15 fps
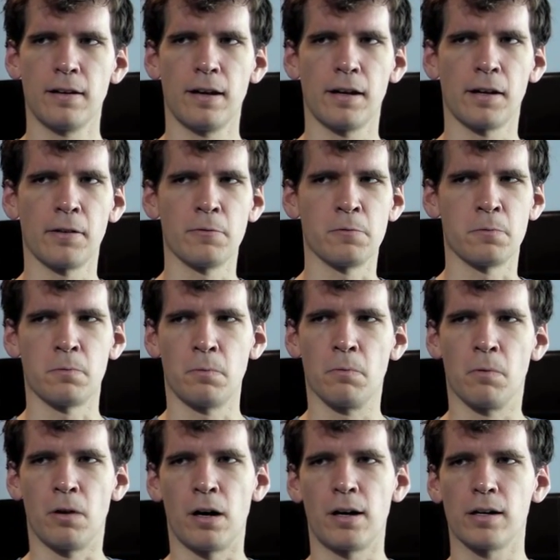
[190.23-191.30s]
I can
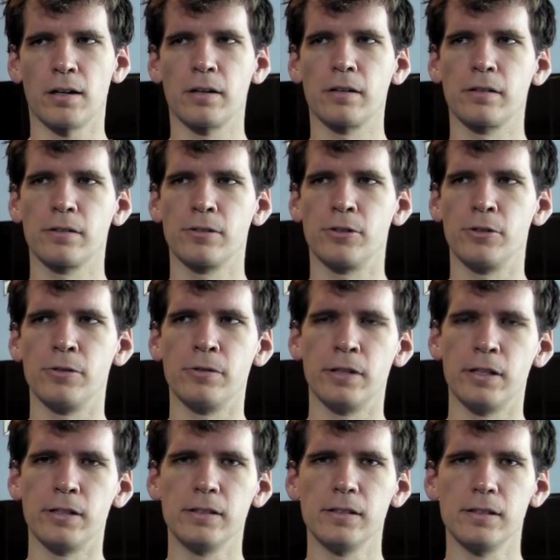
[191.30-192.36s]
walk to
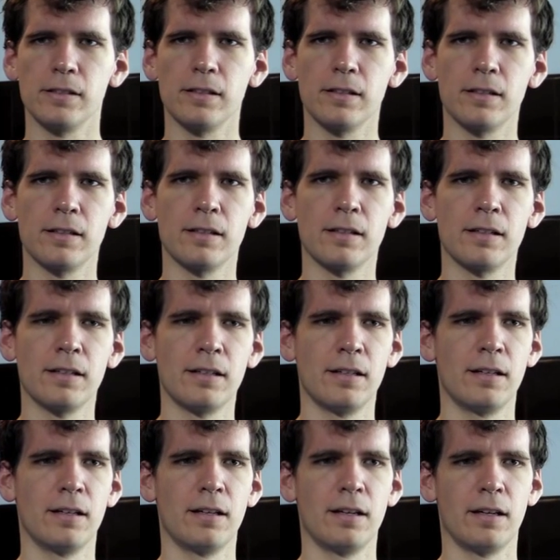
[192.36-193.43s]
it
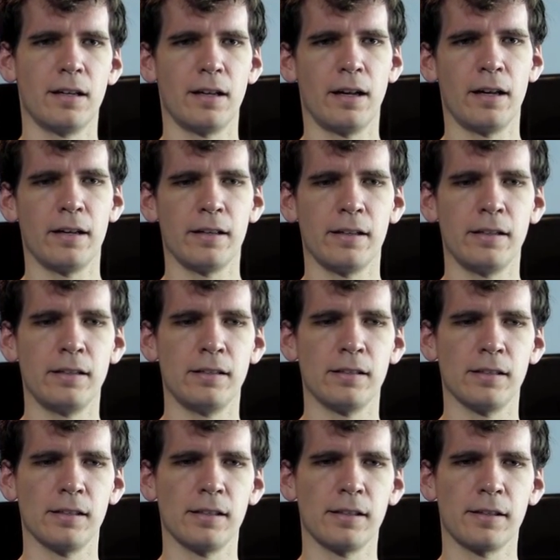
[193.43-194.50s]
uh,
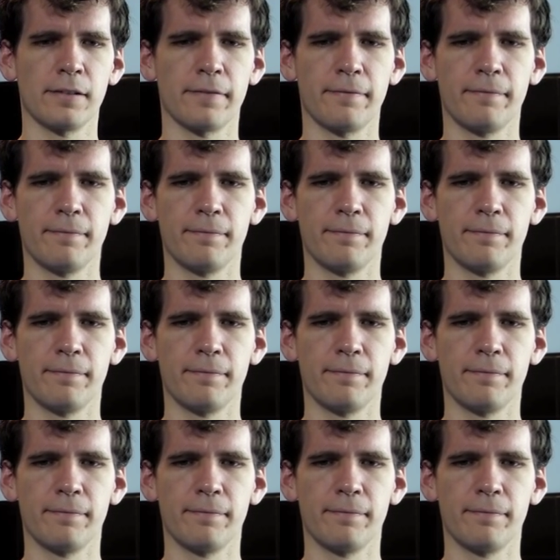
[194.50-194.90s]
easily.